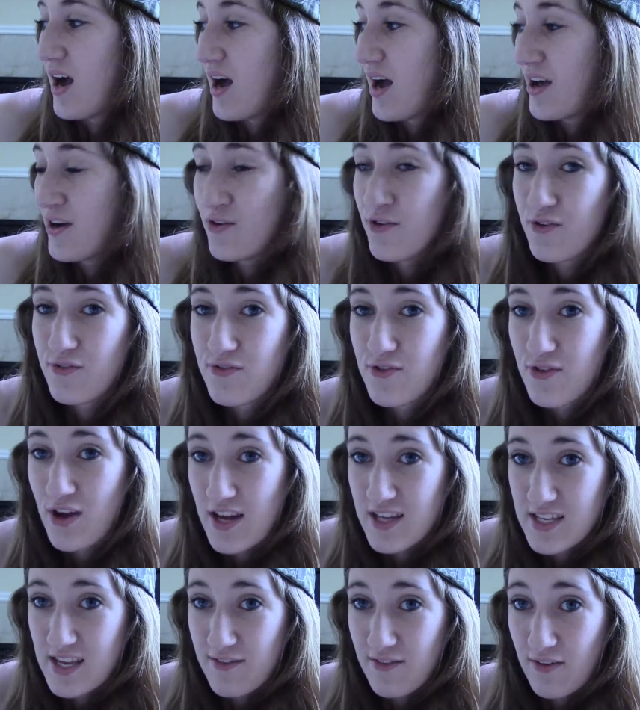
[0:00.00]
I don't know if you
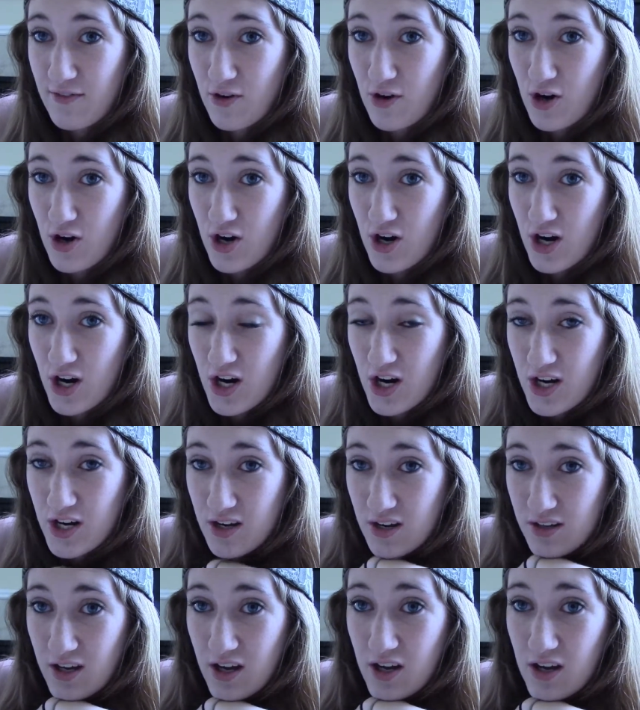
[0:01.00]
guys have ever
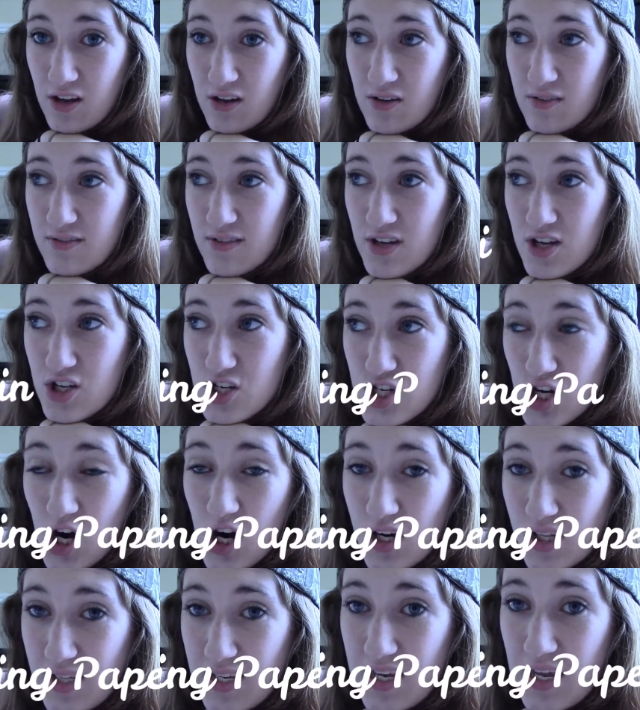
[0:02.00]
heard of
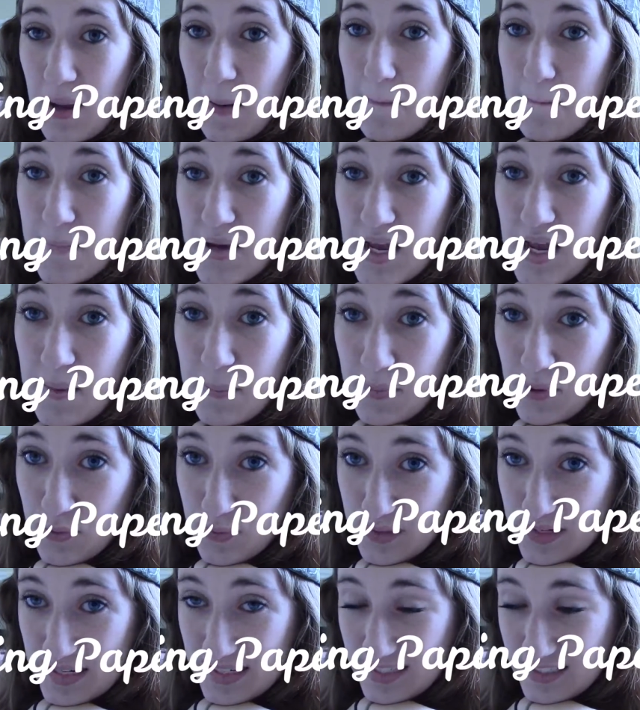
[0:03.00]
Darling
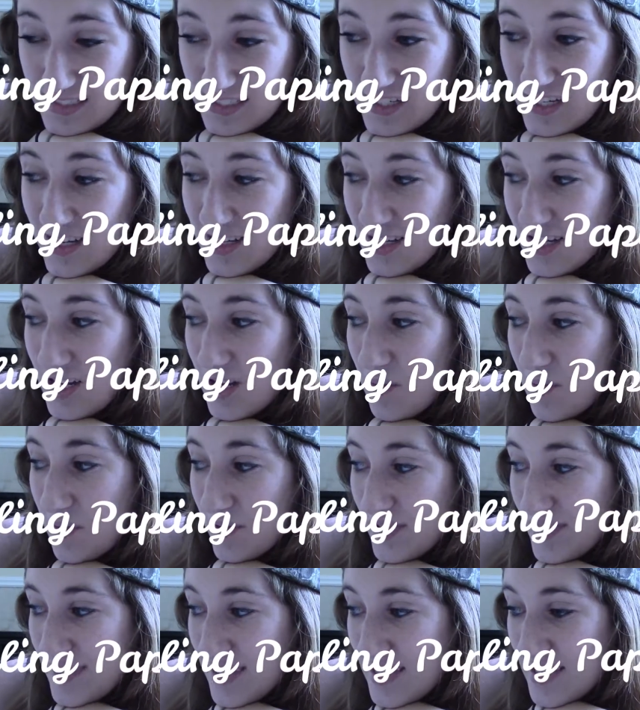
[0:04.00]
Paperie,
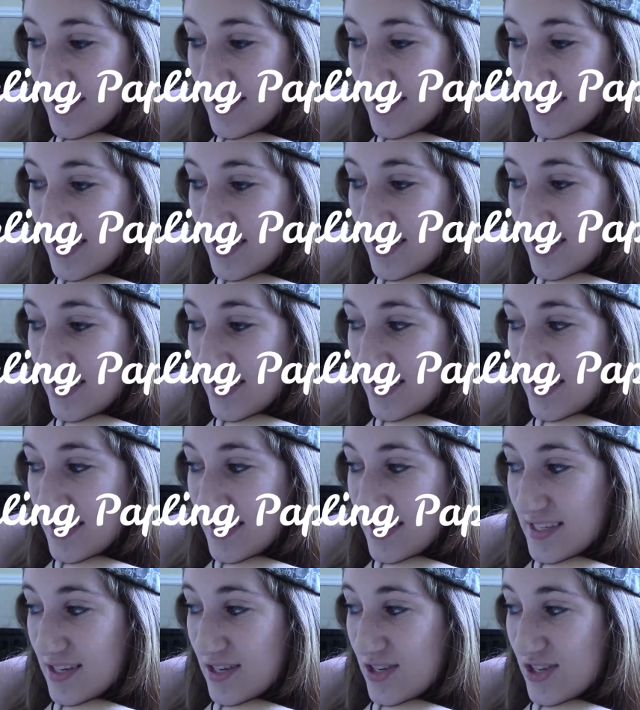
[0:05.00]
but this
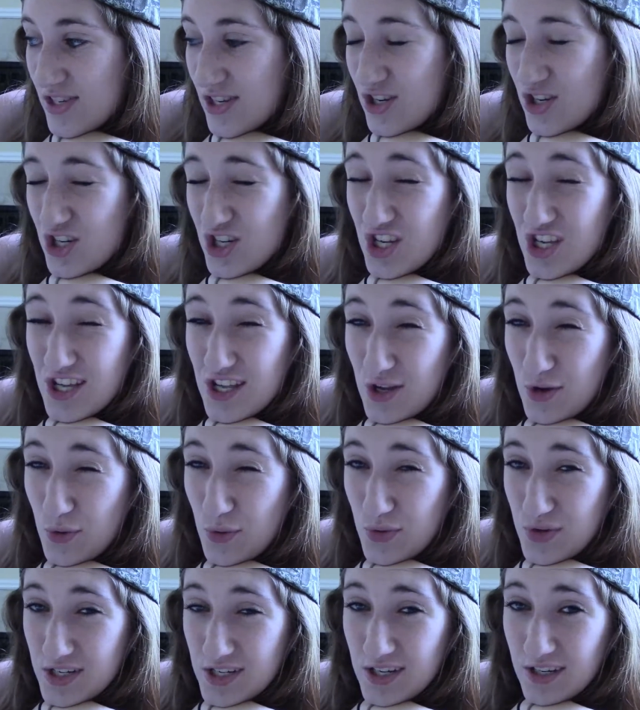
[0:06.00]
is such a
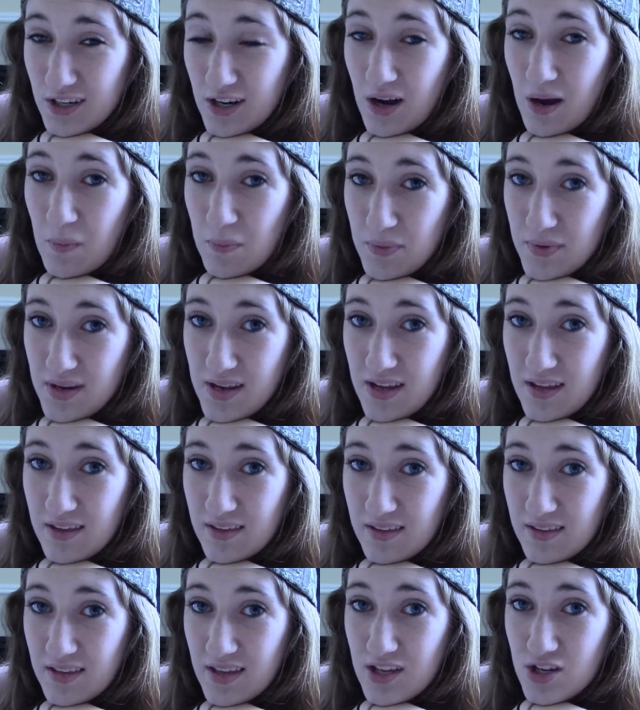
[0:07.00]
cute company
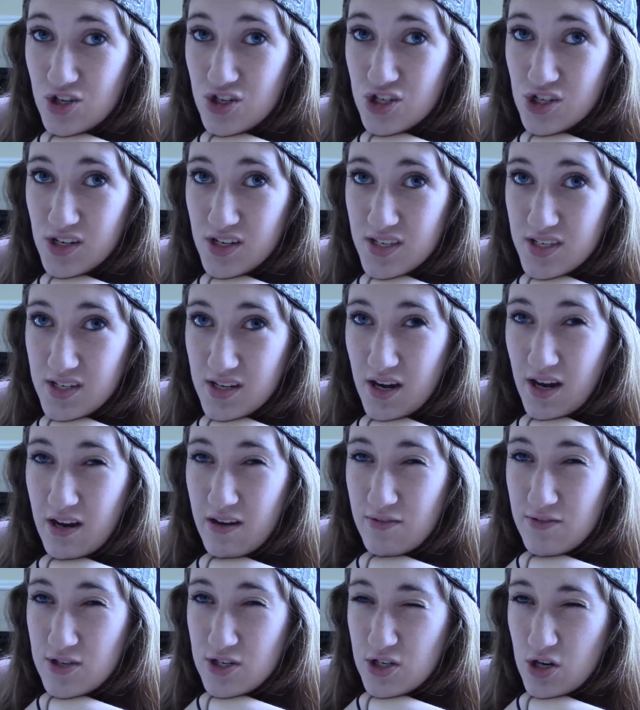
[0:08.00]
that just
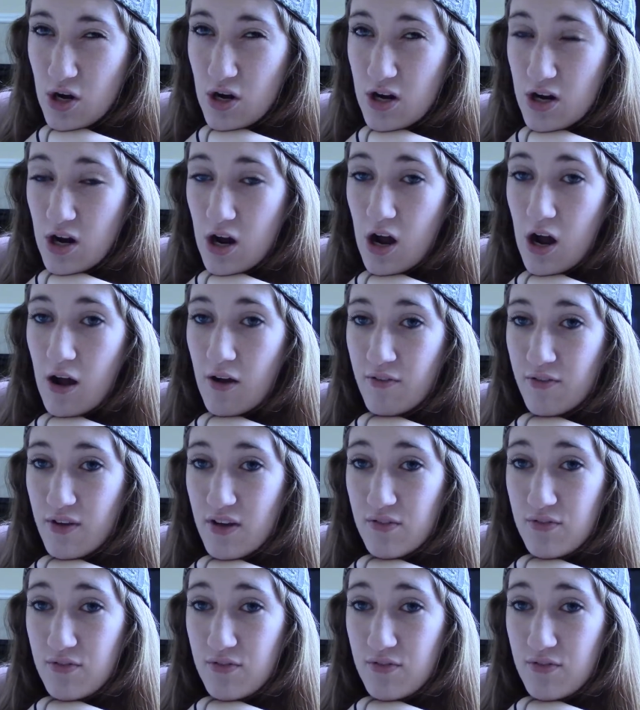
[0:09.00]
kind of started off.